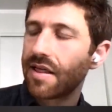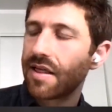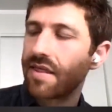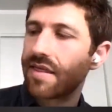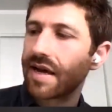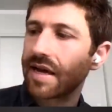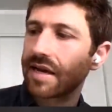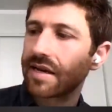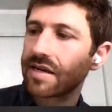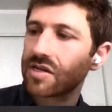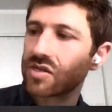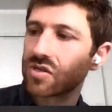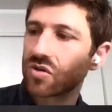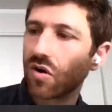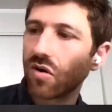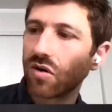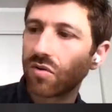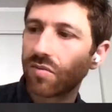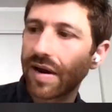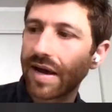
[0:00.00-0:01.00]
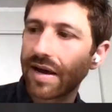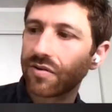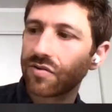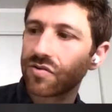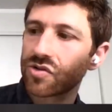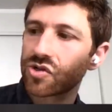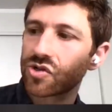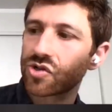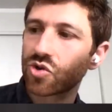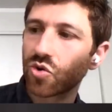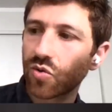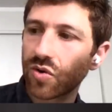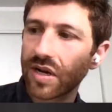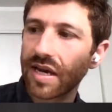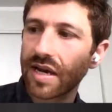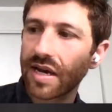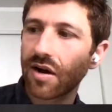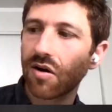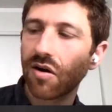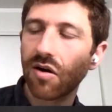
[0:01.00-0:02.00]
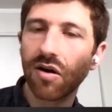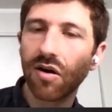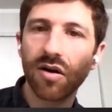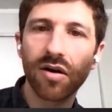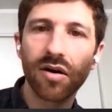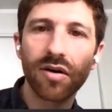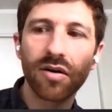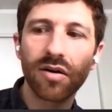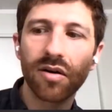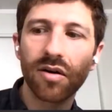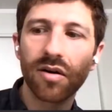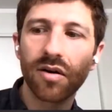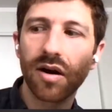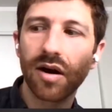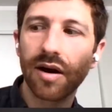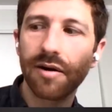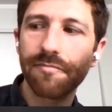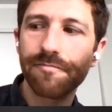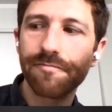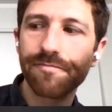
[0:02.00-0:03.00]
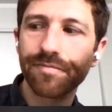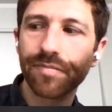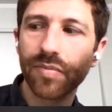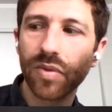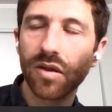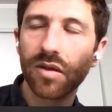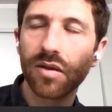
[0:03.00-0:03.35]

that is all around sorting our um,